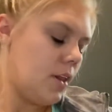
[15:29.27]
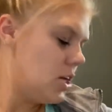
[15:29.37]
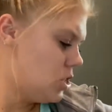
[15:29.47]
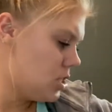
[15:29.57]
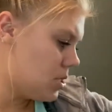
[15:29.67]

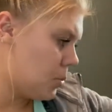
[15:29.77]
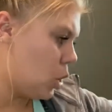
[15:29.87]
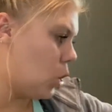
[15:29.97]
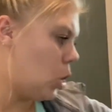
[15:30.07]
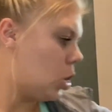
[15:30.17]
just some
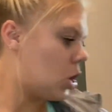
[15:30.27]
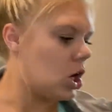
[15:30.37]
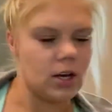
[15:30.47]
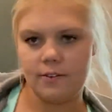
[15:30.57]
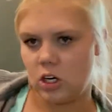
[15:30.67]
good old
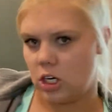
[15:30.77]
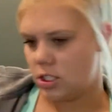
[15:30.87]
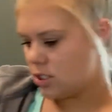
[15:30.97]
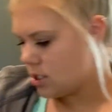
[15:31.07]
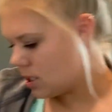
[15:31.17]
Converse.